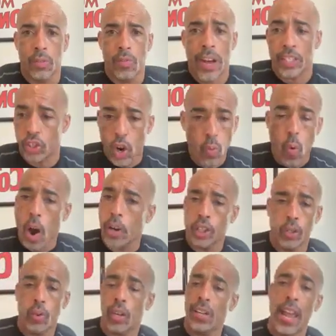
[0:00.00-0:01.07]
Right? Don't walk
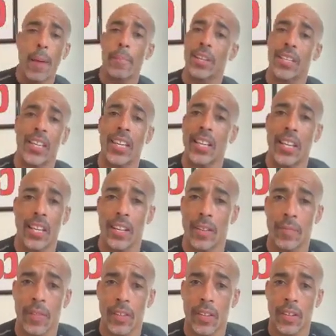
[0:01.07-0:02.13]
into a Lamborghini
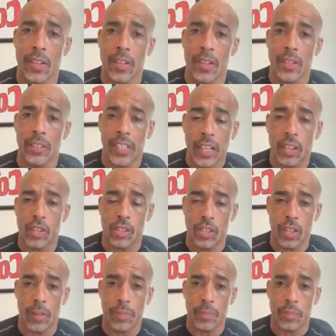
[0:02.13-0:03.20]

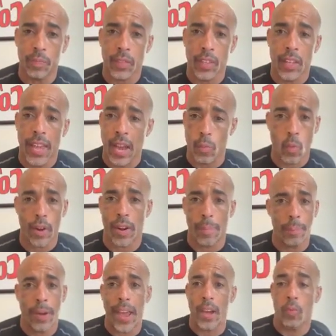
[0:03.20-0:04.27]
dealership and want to
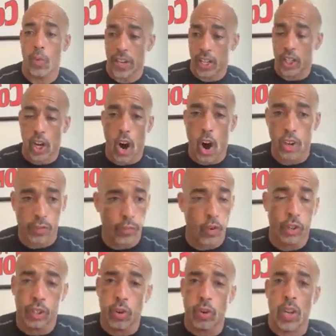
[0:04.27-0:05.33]
pay what it costs
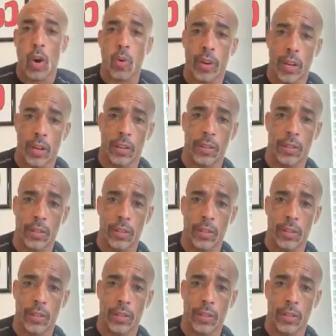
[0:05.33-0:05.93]
for a Toyota.